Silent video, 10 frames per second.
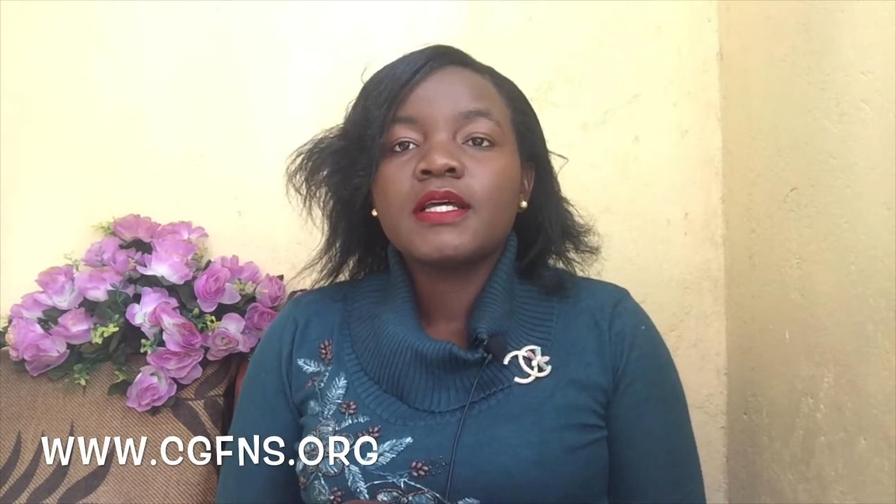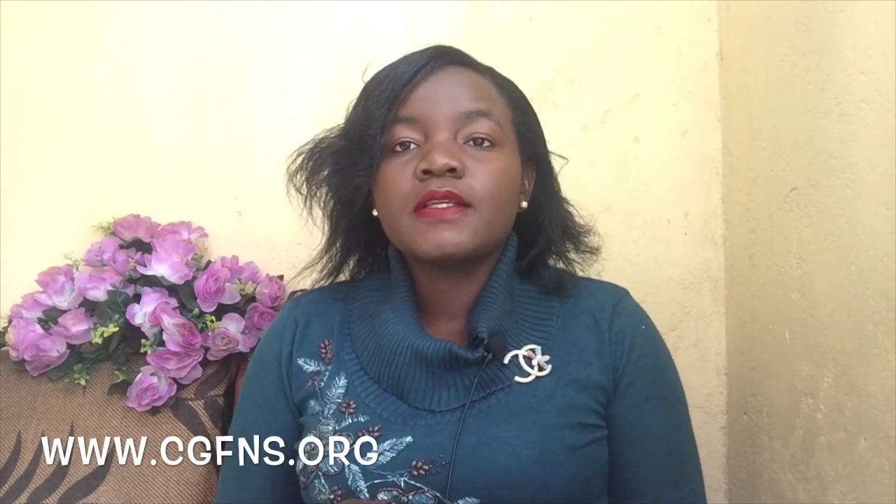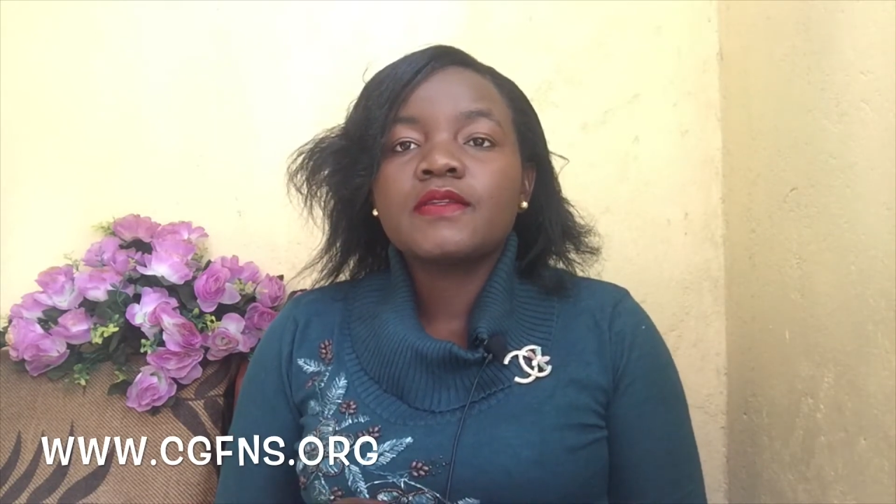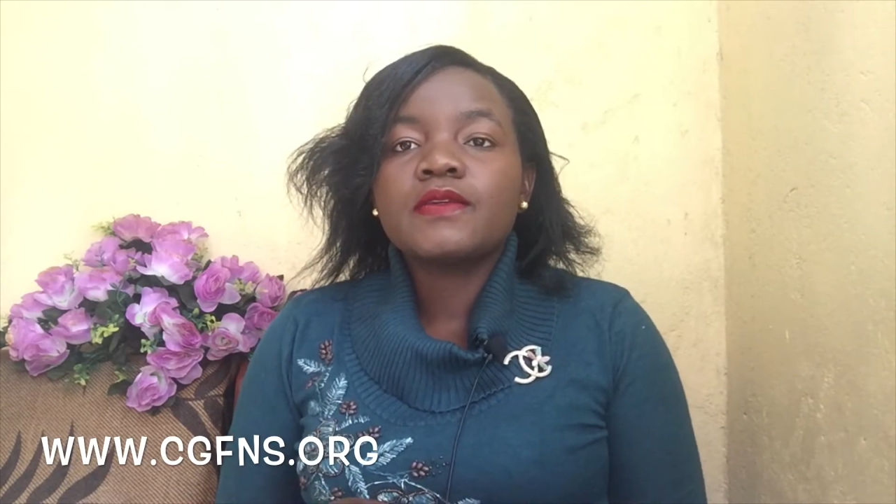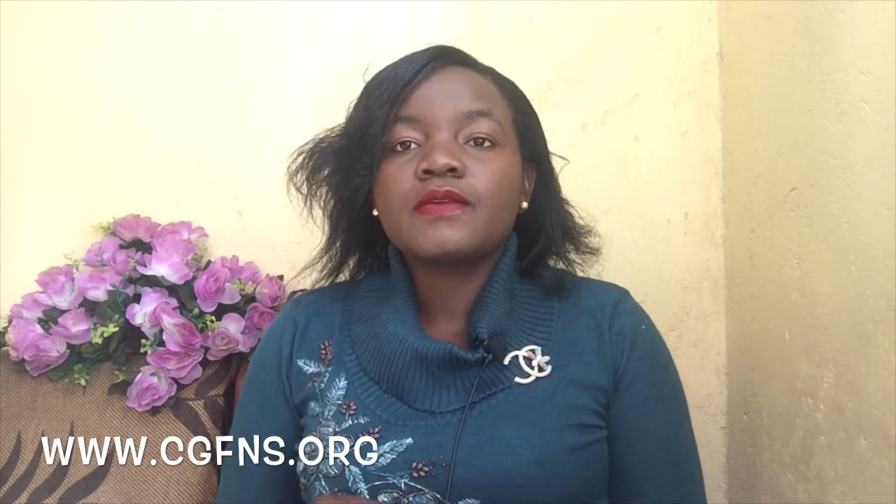
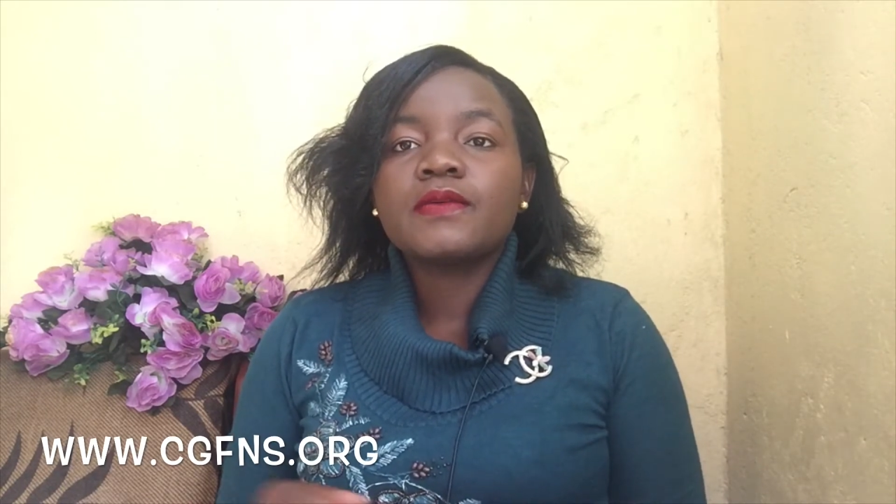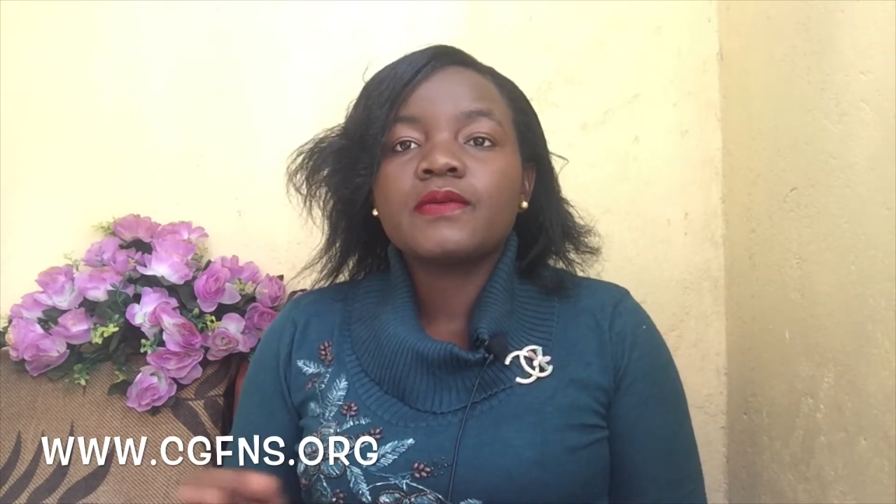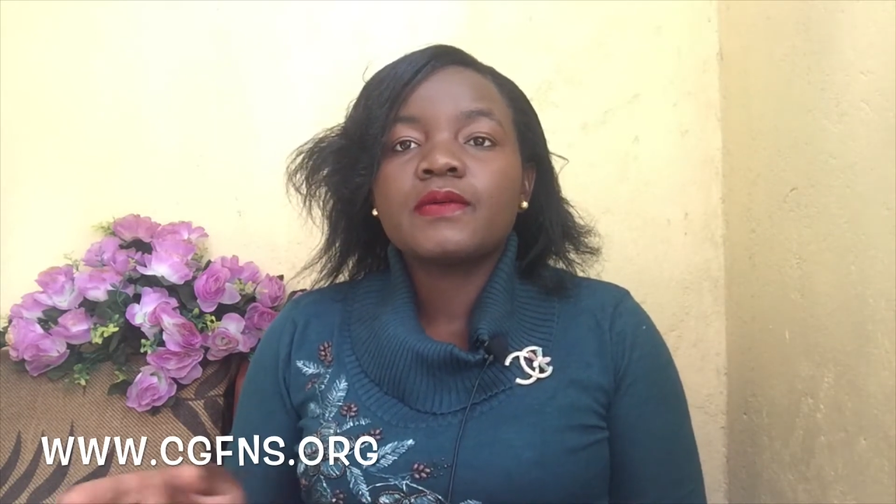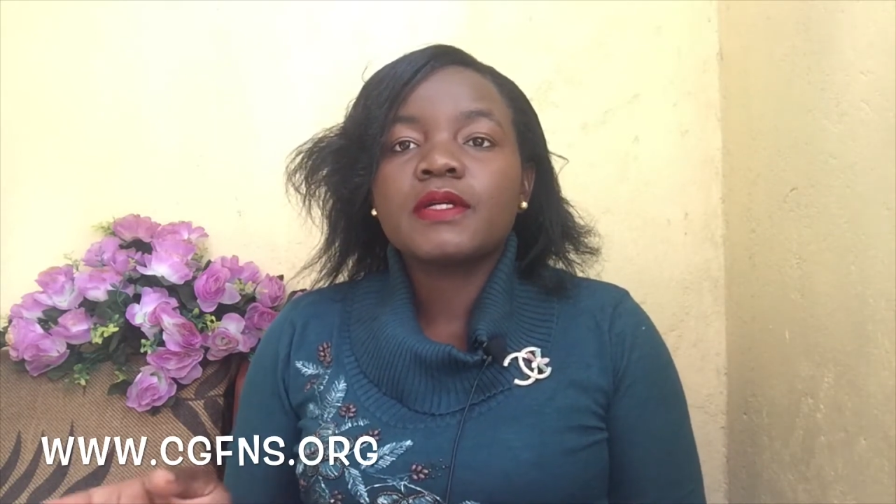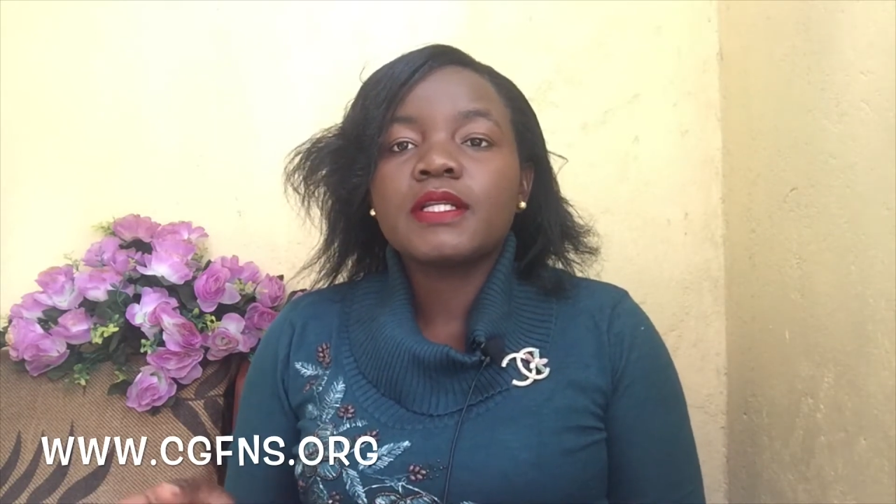So you
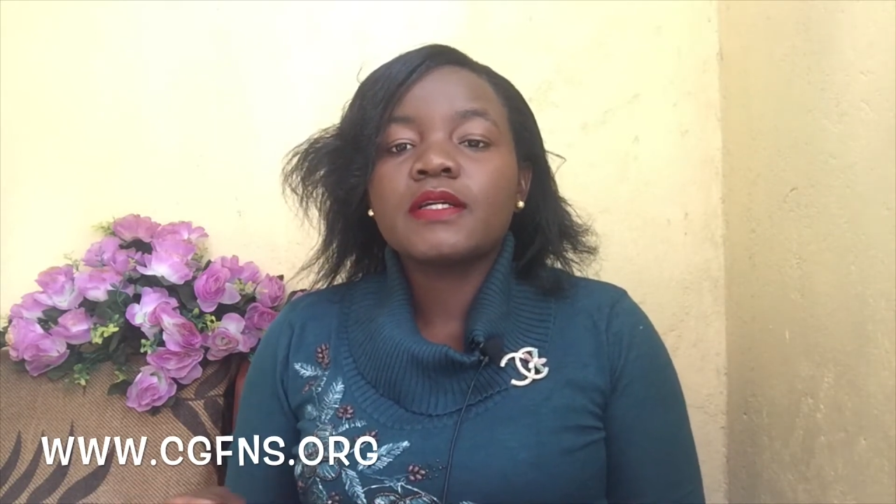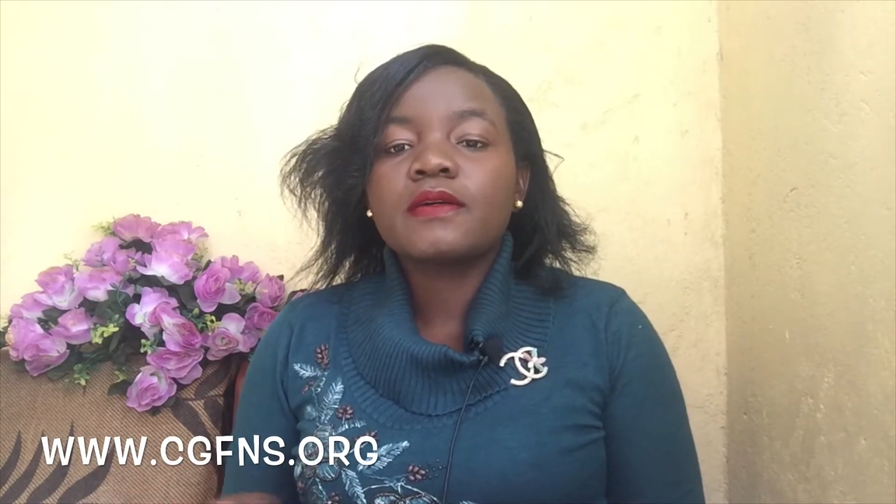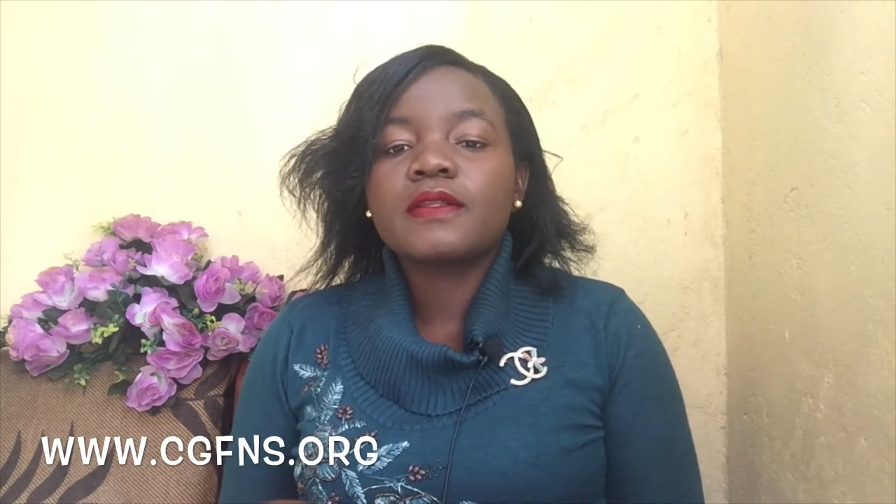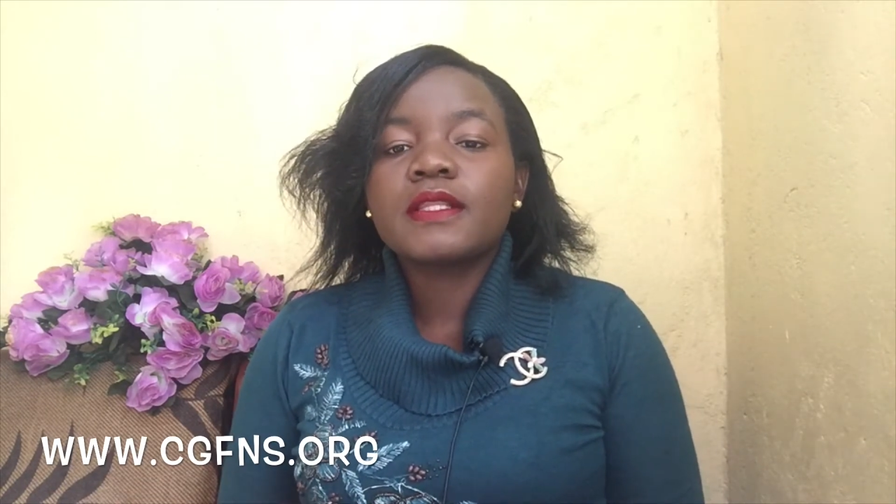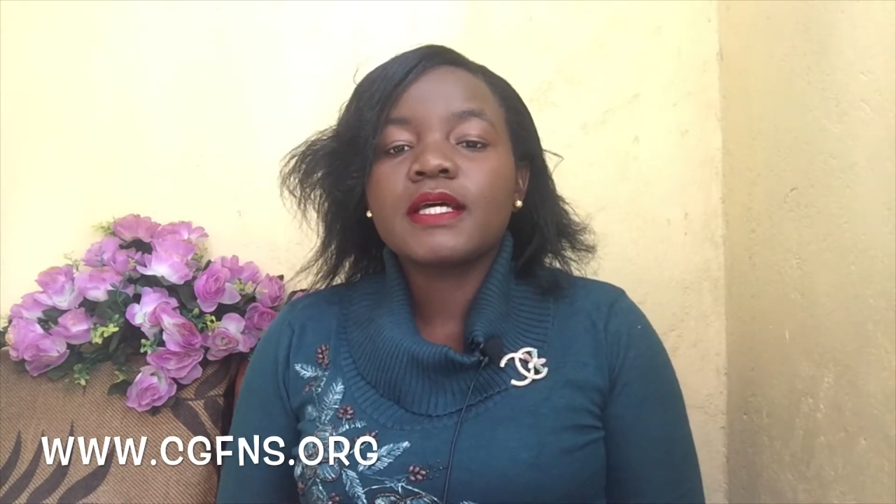click
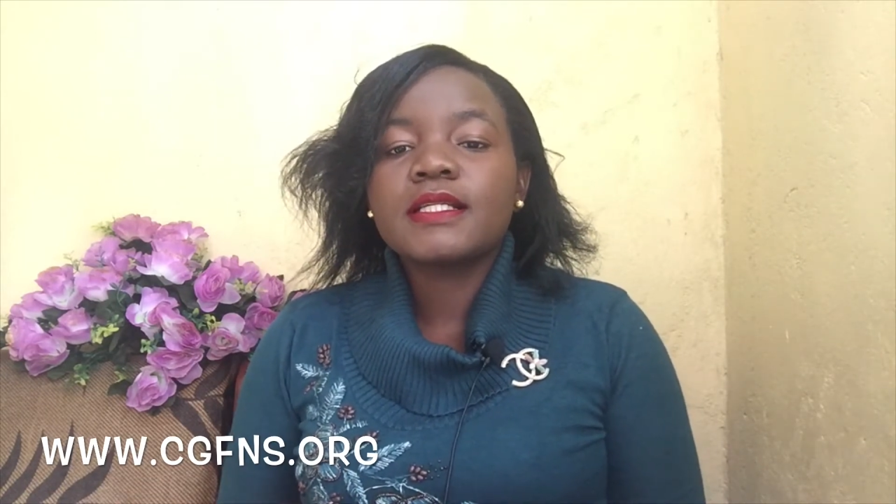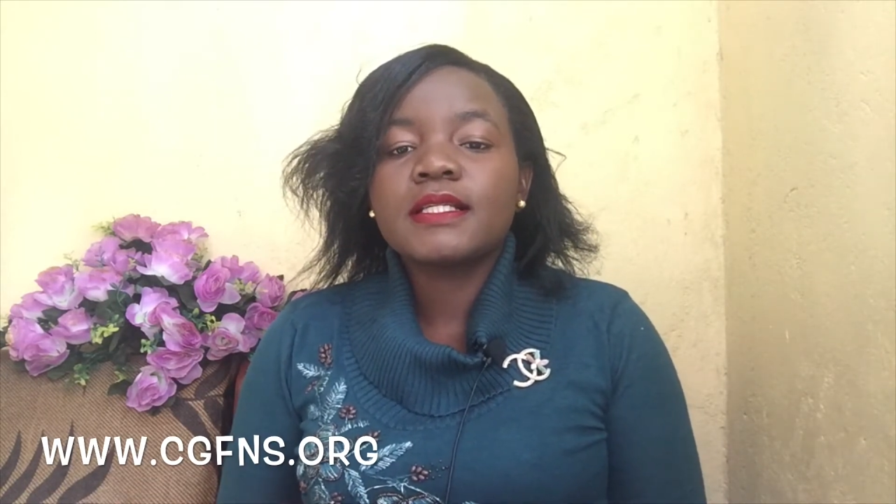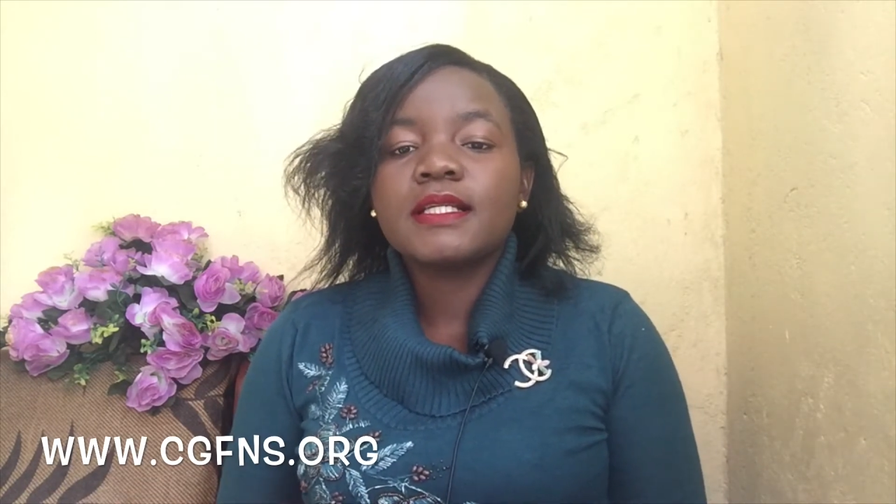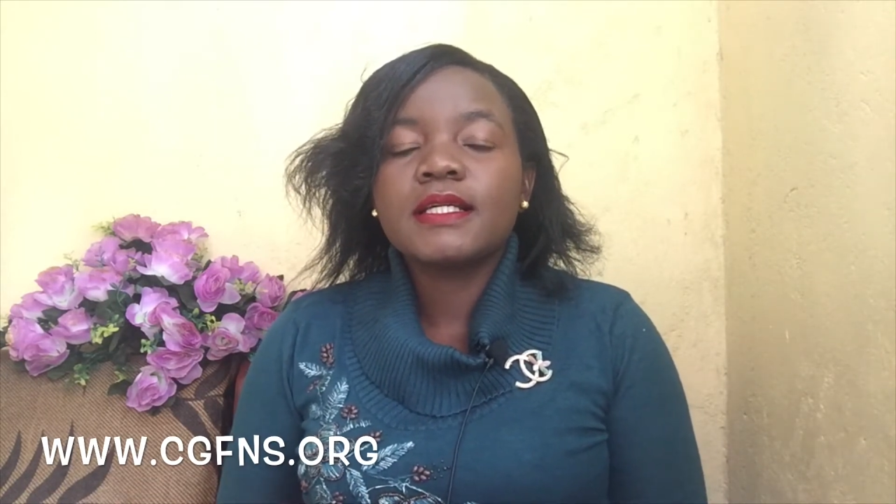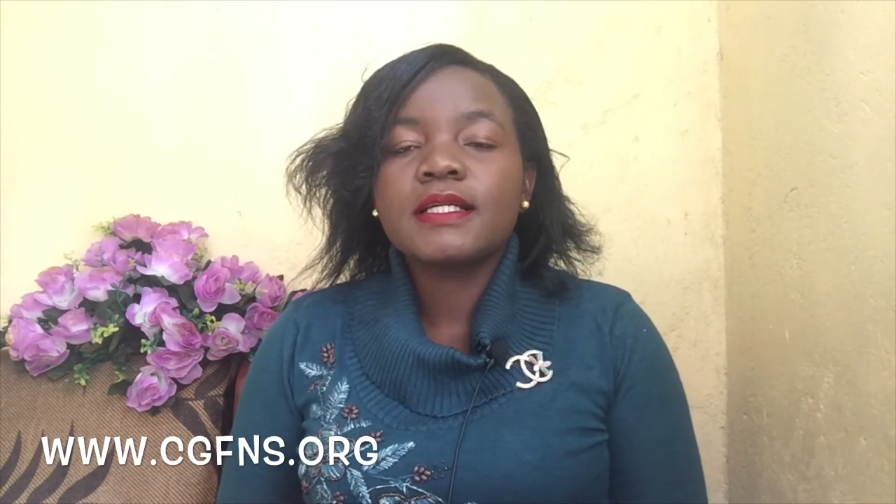on that
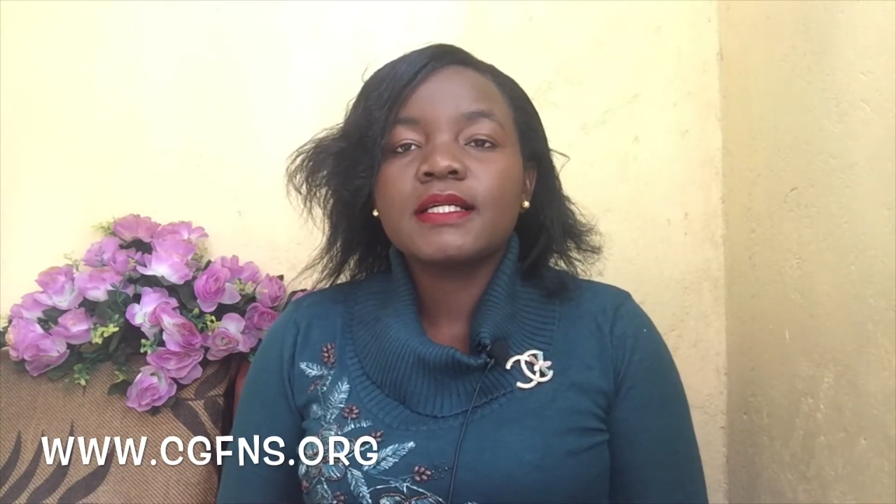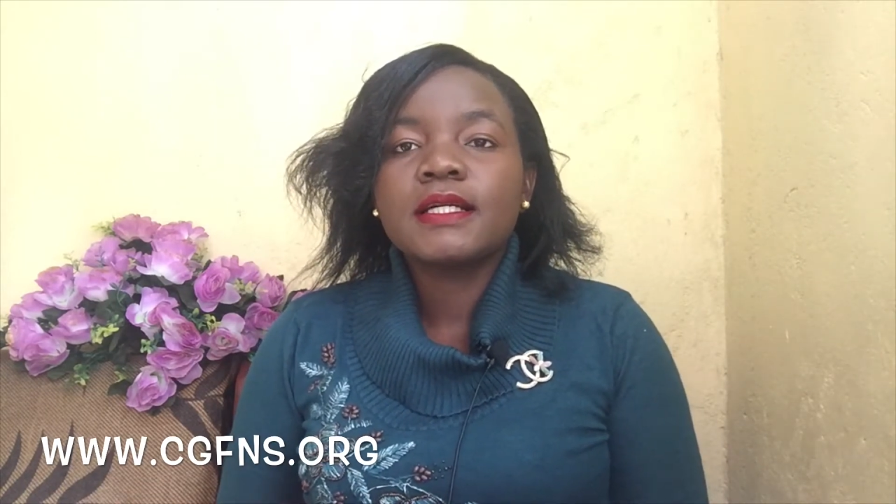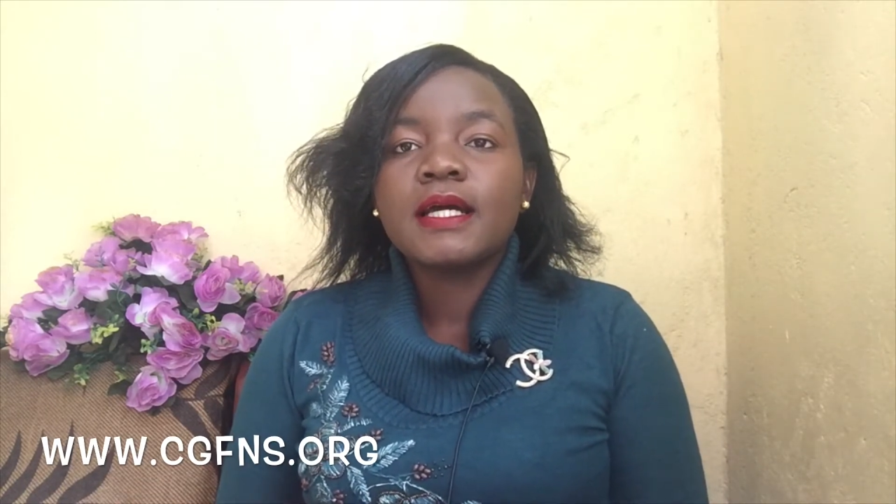link.